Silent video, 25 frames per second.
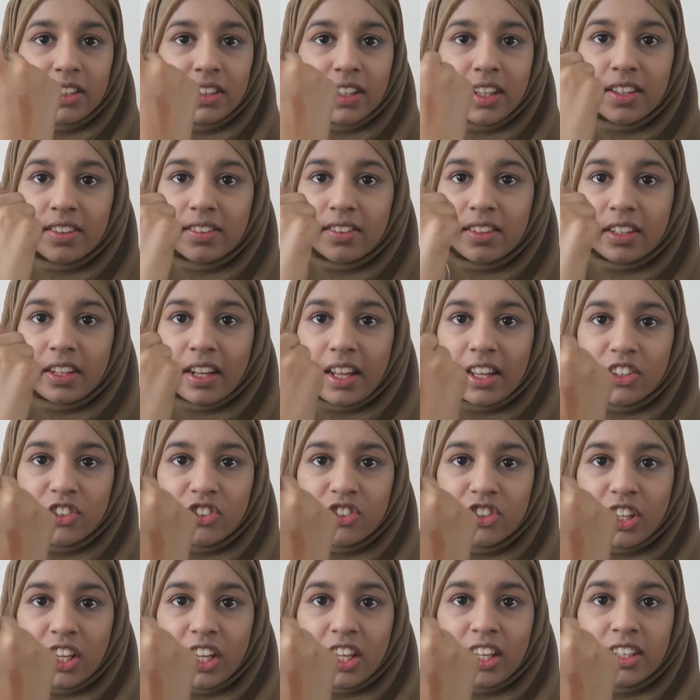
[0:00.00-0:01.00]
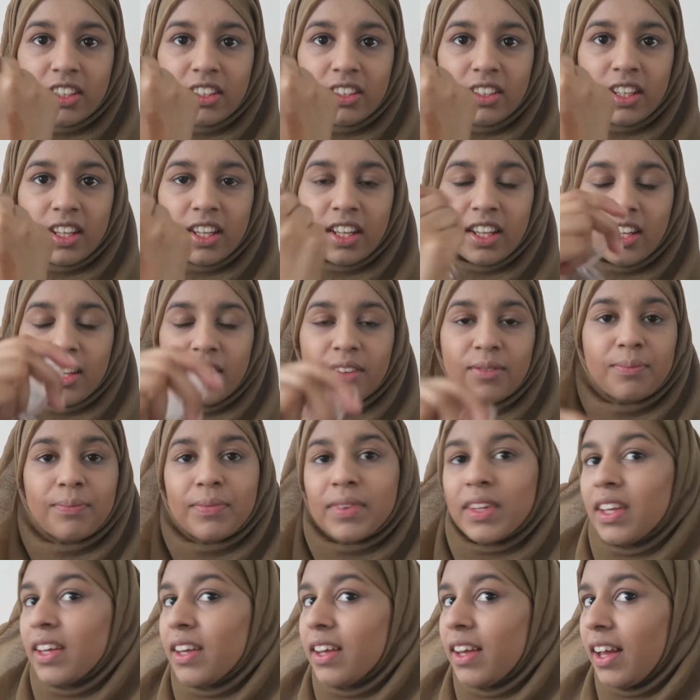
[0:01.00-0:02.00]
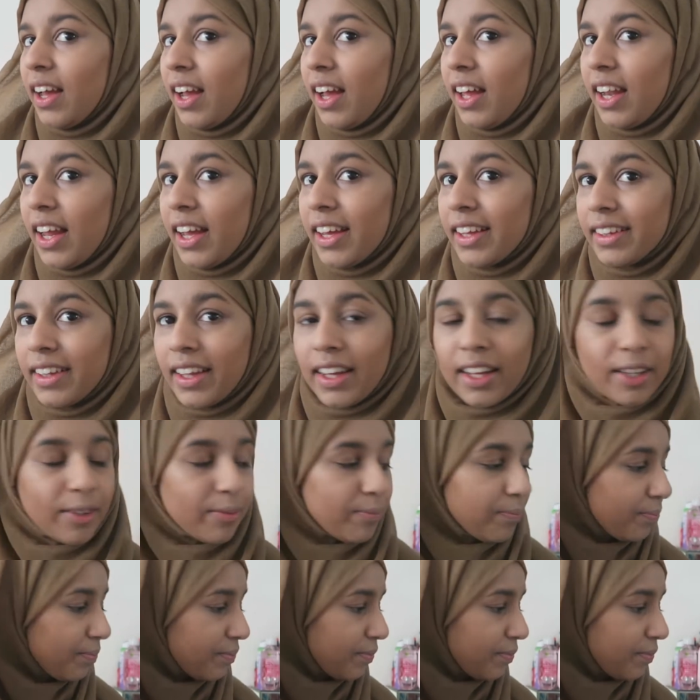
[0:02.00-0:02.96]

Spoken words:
that's a nice shade. Yeah, I like that.